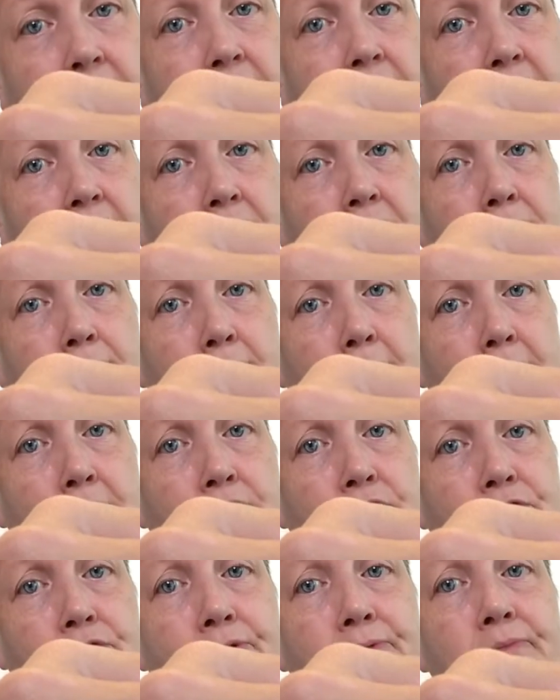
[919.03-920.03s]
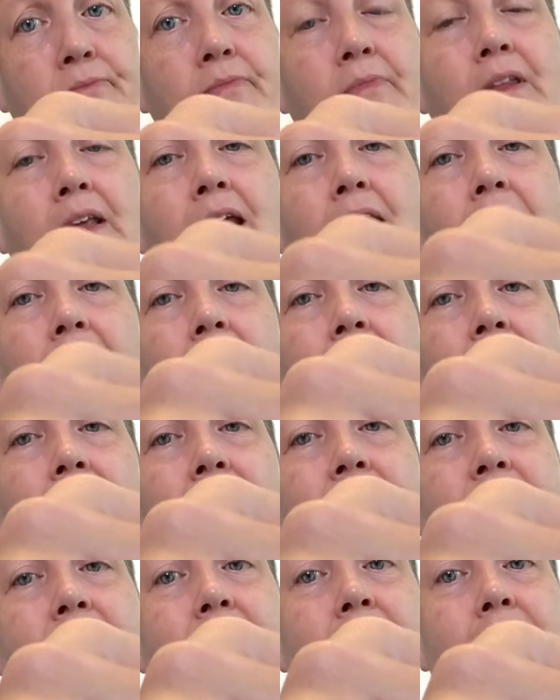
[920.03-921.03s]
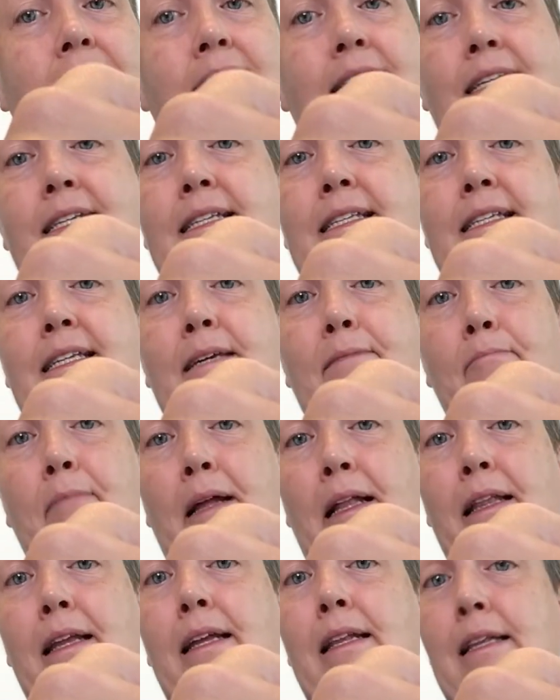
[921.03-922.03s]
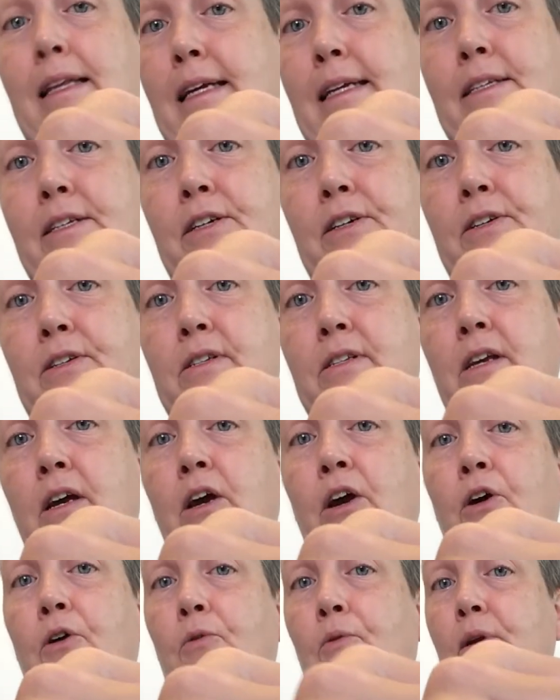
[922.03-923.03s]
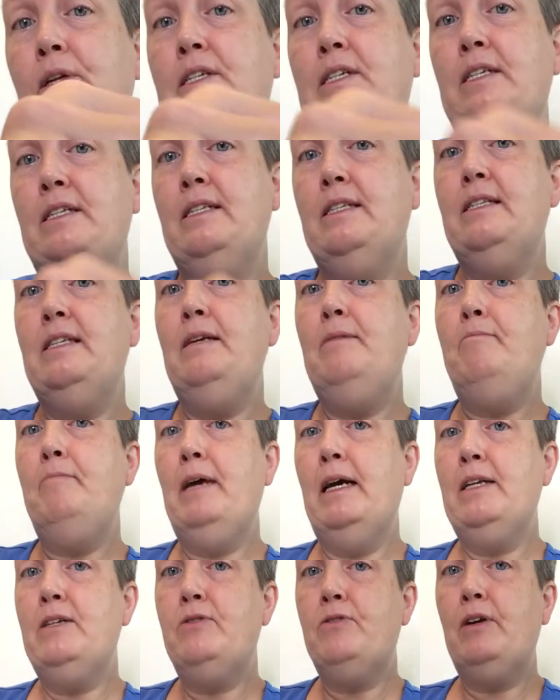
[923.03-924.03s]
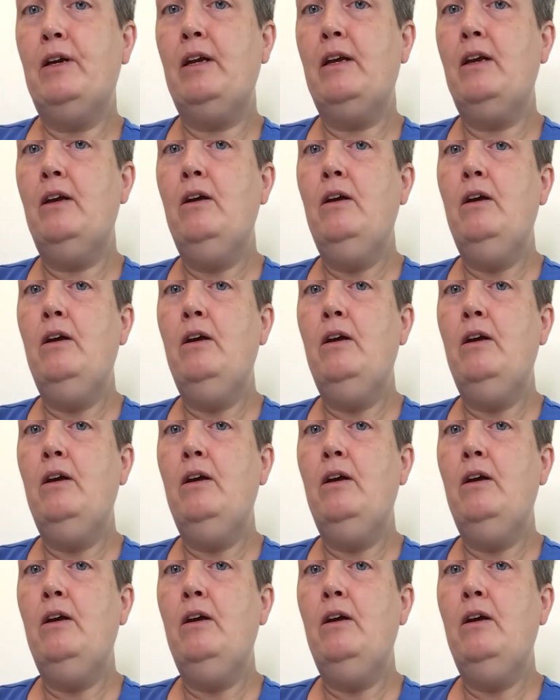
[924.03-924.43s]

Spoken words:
standard measure, and then 60 milliliters, which is the metric